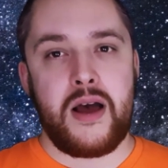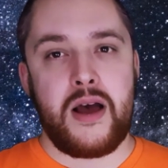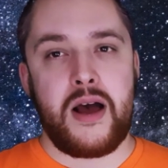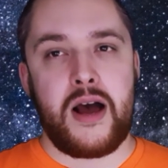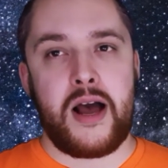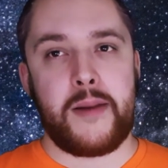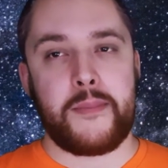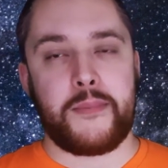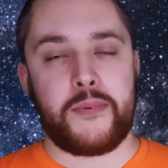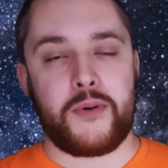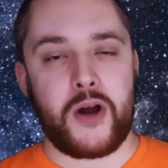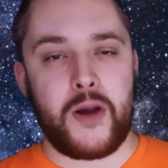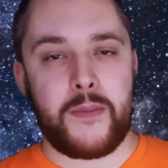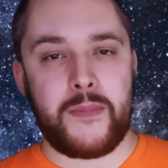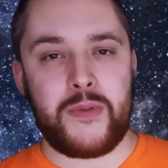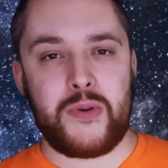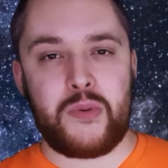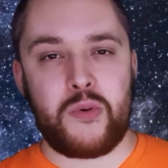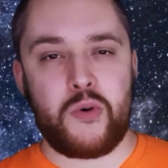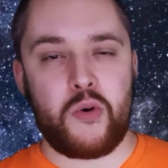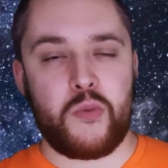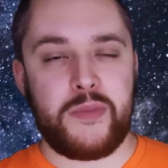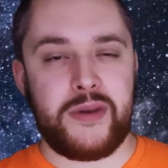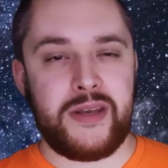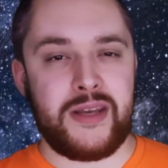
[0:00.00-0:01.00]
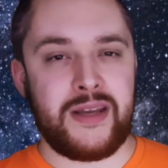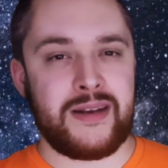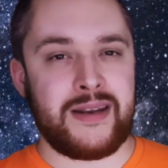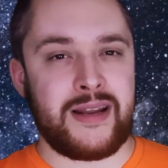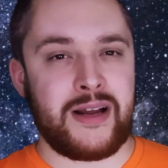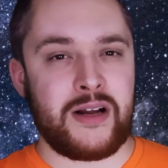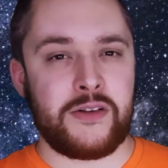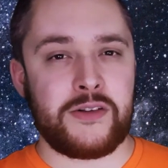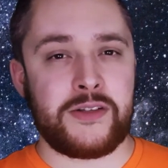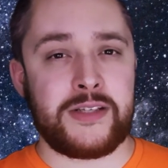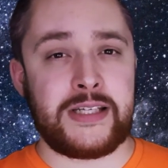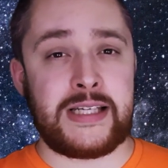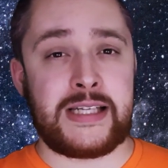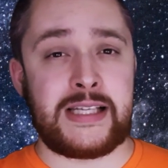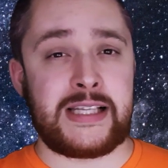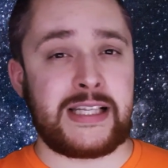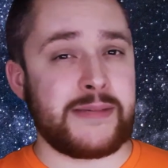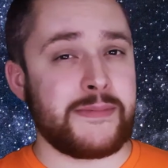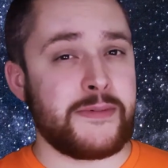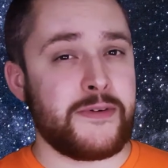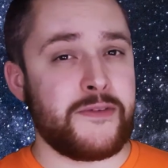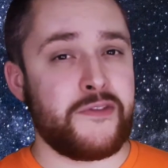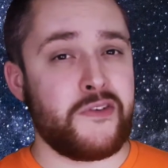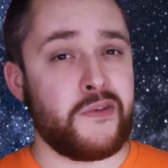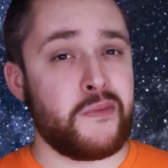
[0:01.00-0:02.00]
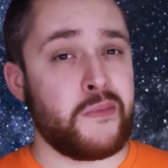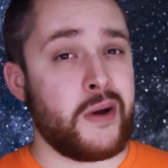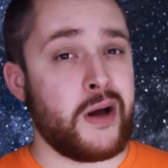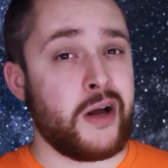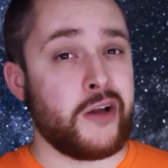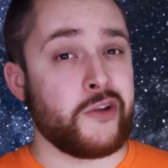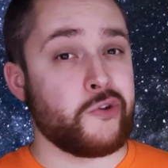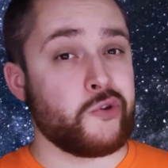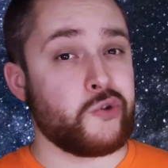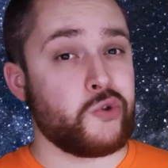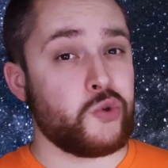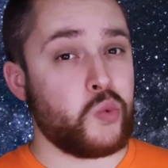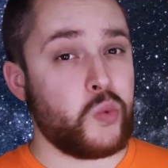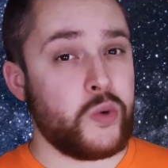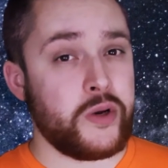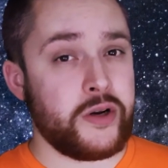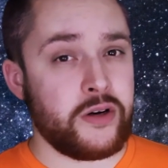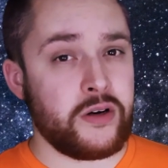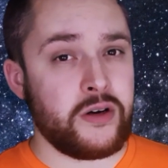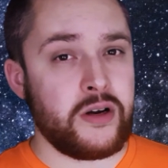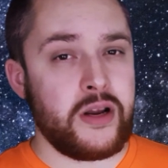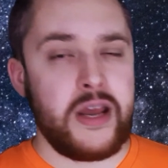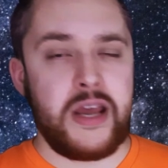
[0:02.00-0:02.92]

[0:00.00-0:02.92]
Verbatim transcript: I probably will be announcing some of them on Twitter.